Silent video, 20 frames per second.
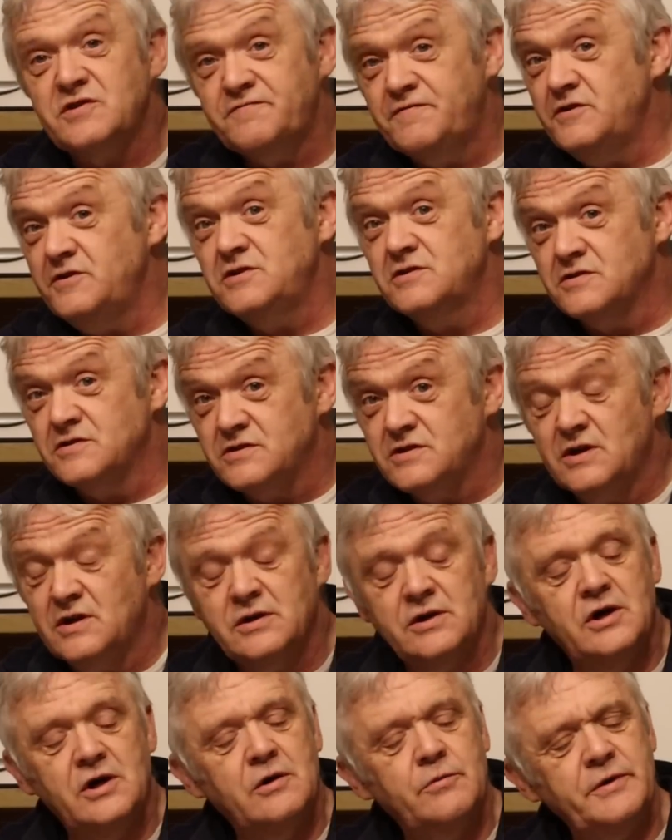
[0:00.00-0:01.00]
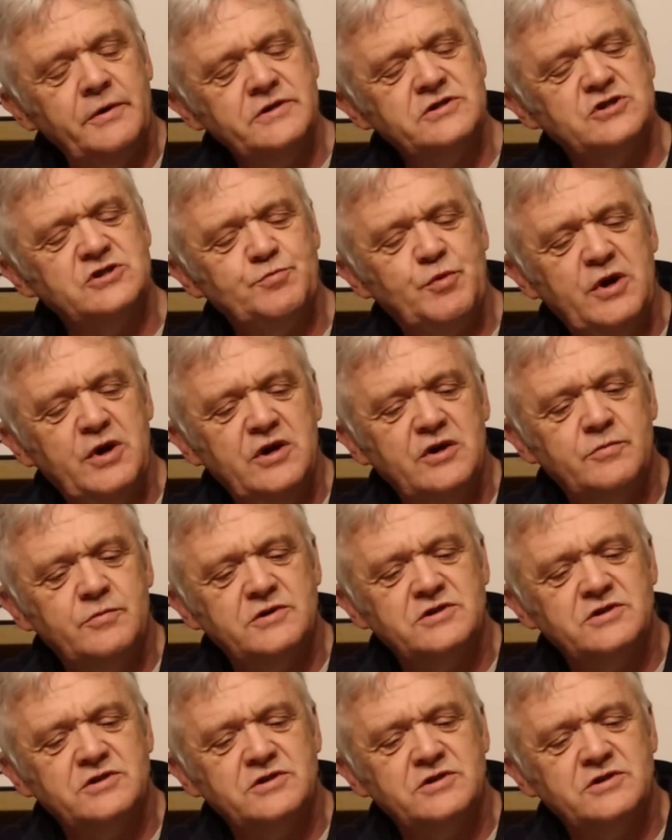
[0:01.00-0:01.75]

efficiency at low wind speed,